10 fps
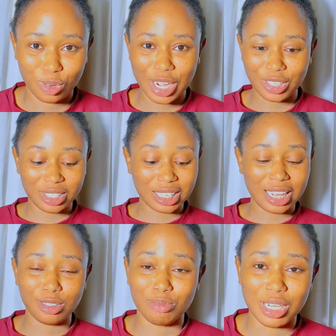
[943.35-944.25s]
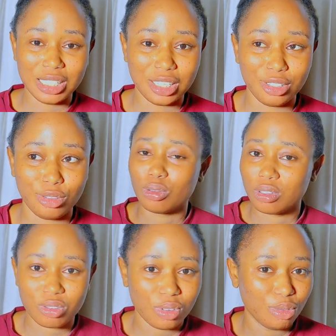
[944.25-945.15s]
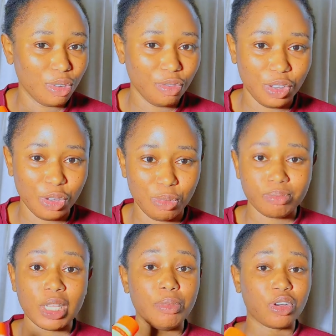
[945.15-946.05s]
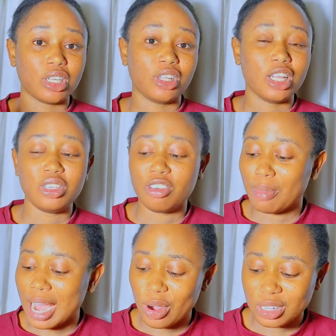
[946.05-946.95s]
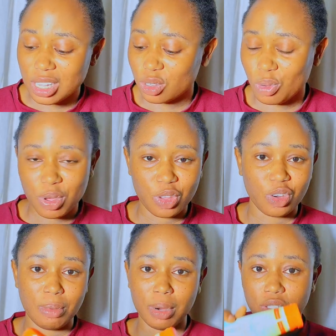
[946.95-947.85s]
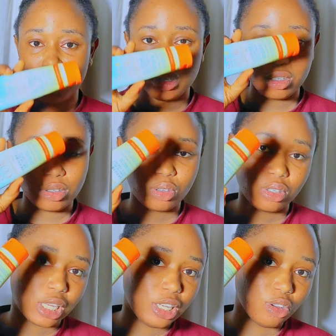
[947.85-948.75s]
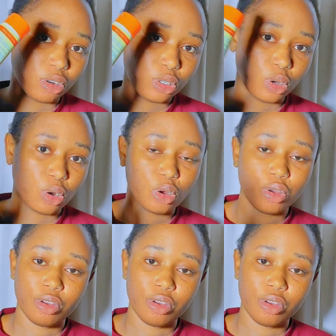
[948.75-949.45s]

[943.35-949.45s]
I just decided to make this sunscreen review because I wanted to give my honest opinion about this Skin Doctor